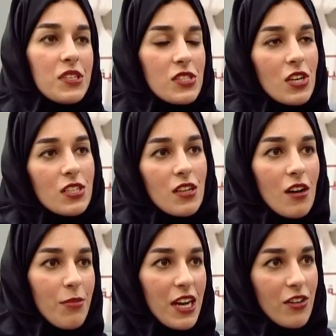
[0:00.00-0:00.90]
We started
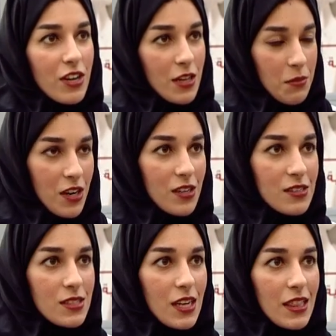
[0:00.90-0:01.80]
off by learning
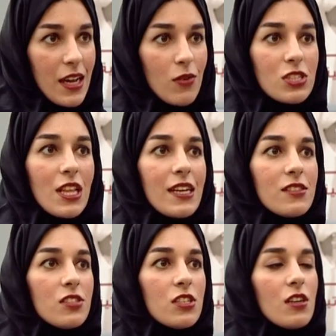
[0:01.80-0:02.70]
American Sign Language
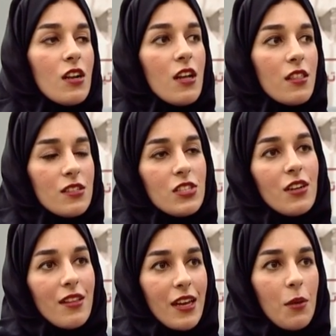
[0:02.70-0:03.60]
last year. This
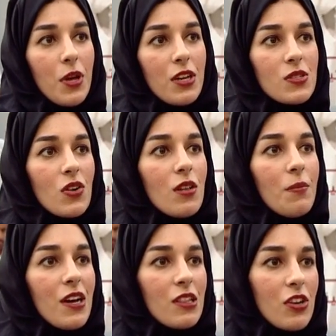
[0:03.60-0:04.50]
year the campaign is all
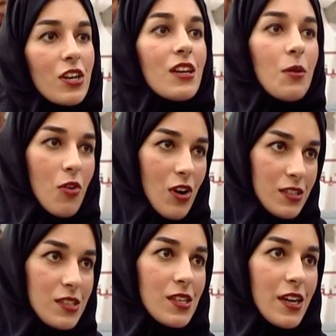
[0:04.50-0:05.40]
about learning
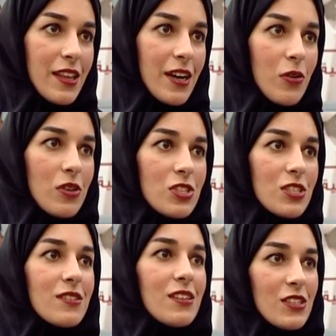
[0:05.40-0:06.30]
Emirati Sign Language.
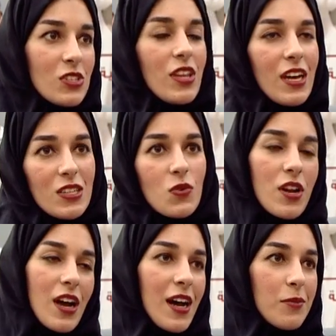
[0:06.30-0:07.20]
So that is
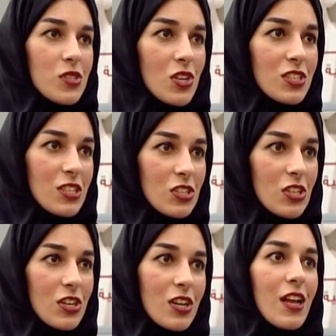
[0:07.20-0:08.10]
what I'm starting
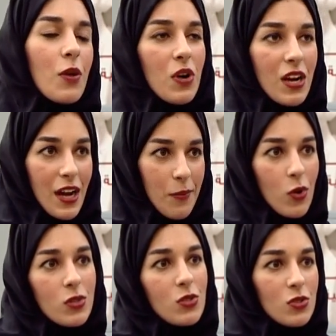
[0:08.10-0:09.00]
to learn and what I'm
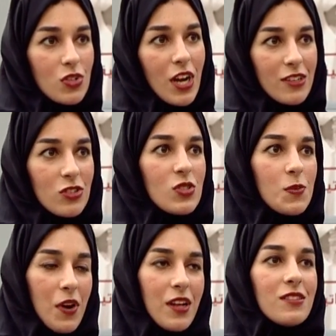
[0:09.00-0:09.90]
also trying to
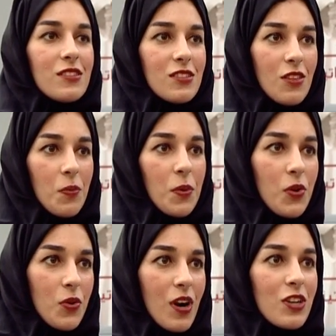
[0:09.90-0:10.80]
spread to the
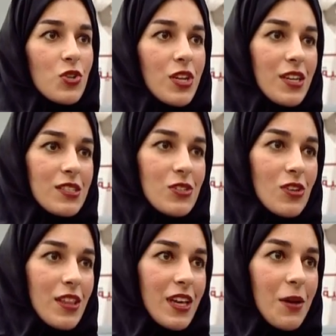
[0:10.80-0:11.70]
people who are joining us during the